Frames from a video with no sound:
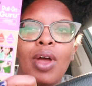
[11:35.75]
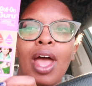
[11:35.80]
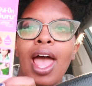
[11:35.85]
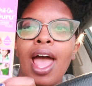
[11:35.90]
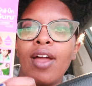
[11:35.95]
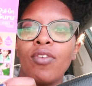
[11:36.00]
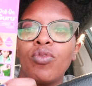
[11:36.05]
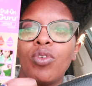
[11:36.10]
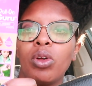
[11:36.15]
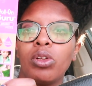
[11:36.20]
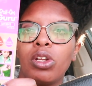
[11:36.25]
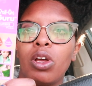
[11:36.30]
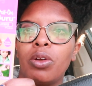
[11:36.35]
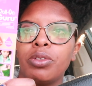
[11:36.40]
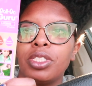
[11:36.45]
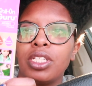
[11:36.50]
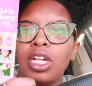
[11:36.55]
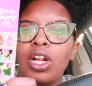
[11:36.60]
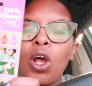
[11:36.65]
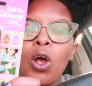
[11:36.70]
I have
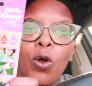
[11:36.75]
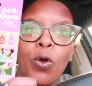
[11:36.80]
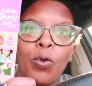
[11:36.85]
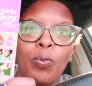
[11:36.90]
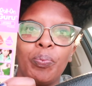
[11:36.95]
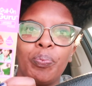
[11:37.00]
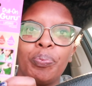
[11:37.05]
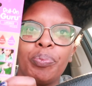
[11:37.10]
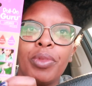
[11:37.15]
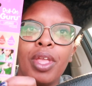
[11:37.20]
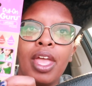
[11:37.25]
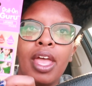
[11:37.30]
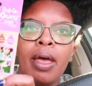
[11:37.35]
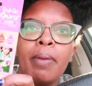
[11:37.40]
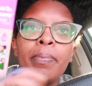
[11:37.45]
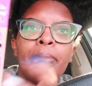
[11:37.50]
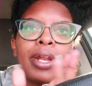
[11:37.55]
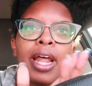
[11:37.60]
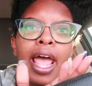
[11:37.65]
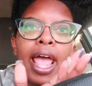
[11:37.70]
roll-ons at home,
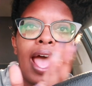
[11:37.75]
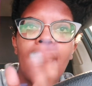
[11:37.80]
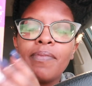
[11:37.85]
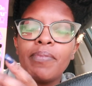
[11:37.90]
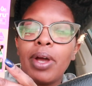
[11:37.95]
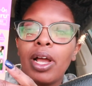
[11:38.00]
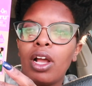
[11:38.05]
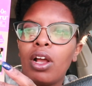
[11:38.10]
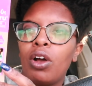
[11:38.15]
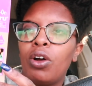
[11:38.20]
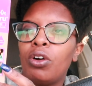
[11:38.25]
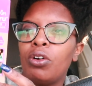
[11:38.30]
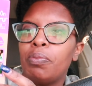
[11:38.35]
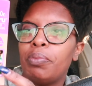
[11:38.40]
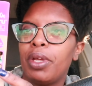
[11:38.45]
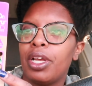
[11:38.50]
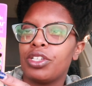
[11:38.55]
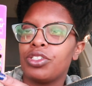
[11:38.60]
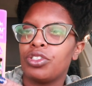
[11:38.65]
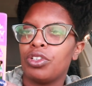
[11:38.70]
but I have my
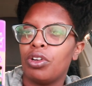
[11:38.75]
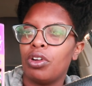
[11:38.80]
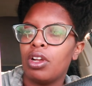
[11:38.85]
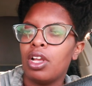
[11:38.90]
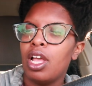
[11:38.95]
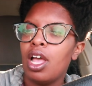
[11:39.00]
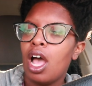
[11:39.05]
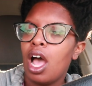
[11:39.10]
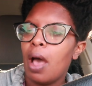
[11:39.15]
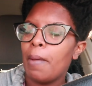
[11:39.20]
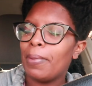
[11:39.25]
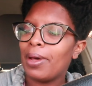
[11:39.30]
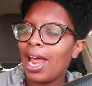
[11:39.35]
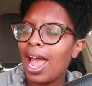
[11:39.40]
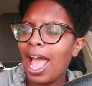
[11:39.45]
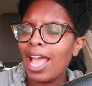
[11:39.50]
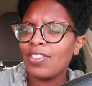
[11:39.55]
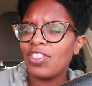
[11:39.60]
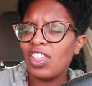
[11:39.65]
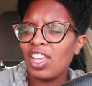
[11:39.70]
own mixture.
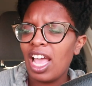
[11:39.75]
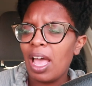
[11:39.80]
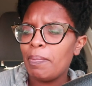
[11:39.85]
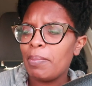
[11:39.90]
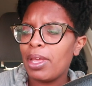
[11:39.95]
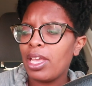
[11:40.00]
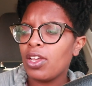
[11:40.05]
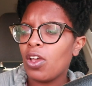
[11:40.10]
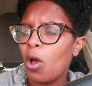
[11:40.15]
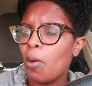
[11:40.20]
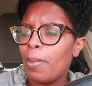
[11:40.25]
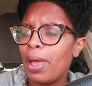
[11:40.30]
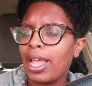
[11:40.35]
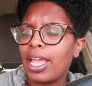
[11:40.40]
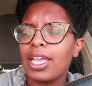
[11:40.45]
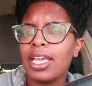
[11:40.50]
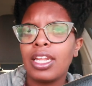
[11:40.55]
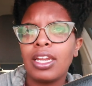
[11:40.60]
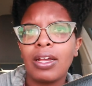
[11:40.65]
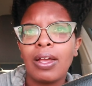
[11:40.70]
But I think I may go
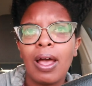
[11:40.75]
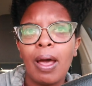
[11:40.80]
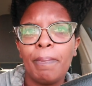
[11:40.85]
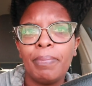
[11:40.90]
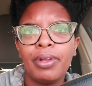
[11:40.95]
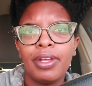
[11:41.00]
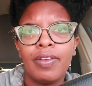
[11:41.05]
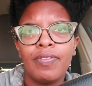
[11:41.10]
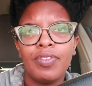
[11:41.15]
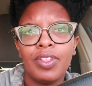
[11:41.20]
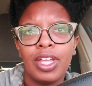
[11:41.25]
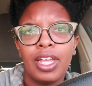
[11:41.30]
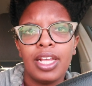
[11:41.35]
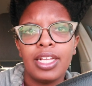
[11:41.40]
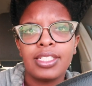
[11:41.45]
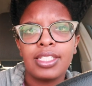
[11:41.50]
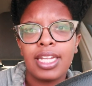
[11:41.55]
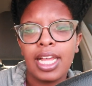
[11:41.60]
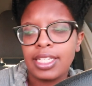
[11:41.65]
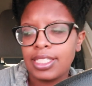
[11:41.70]
back and get a couple of
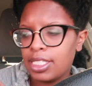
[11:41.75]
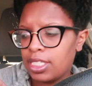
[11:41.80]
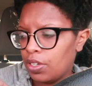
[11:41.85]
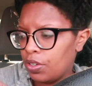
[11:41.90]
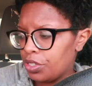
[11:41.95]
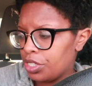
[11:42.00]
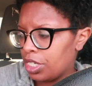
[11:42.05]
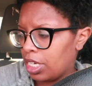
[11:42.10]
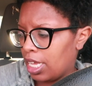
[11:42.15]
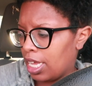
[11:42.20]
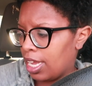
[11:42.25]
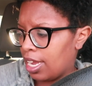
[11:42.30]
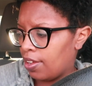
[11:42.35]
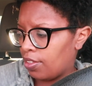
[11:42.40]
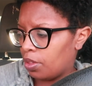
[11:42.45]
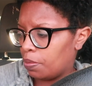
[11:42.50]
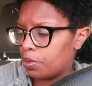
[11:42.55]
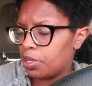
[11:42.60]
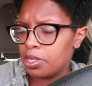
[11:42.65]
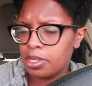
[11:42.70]
these, like seriously, and
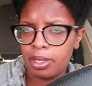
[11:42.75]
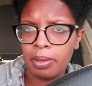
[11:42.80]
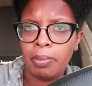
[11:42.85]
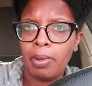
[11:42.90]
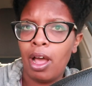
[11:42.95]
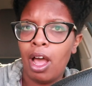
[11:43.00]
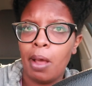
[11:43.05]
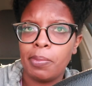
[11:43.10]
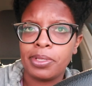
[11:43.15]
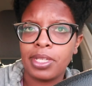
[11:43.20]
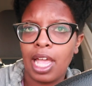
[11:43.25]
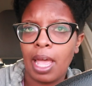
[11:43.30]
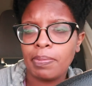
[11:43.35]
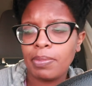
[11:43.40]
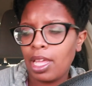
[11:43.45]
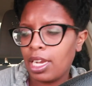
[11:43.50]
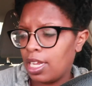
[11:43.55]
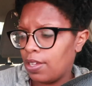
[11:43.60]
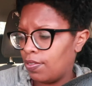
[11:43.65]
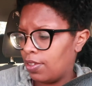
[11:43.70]
give them to some moms. Like
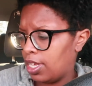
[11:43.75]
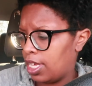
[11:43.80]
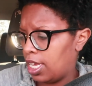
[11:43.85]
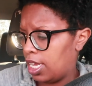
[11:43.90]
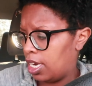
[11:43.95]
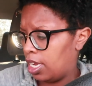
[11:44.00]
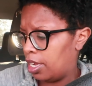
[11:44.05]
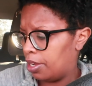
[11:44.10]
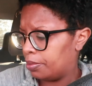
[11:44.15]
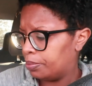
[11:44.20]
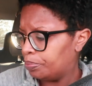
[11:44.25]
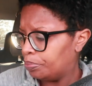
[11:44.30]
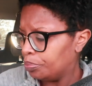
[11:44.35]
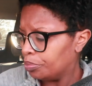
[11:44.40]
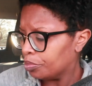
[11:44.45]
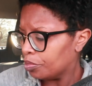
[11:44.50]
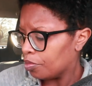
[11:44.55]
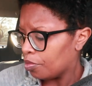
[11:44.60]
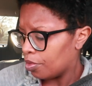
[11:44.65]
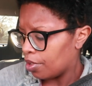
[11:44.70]
I'm not even kidding.
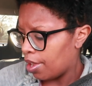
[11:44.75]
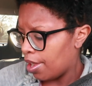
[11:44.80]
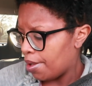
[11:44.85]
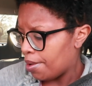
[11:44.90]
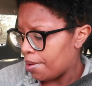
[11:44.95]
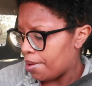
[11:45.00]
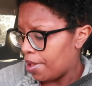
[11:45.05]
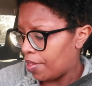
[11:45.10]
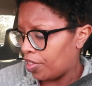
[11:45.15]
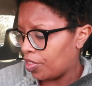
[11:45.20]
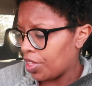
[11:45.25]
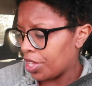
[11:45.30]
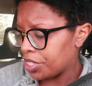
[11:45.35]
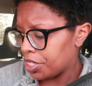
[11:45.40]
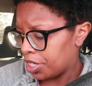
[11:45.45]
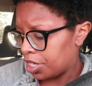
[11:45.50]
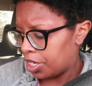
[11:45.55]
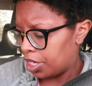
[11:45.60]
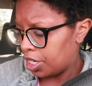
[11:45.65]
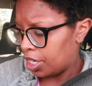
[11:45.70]
I think
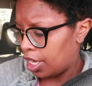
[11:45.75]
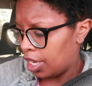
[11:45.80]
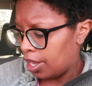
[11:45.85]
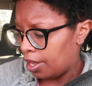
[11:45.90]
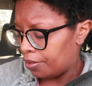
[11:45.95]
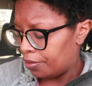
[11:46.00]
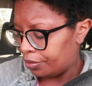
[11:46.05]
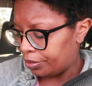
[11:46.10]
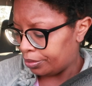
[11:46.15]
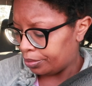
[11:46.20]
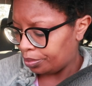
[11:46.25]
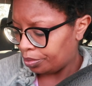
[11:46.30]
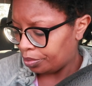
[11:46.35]
that's a good gift.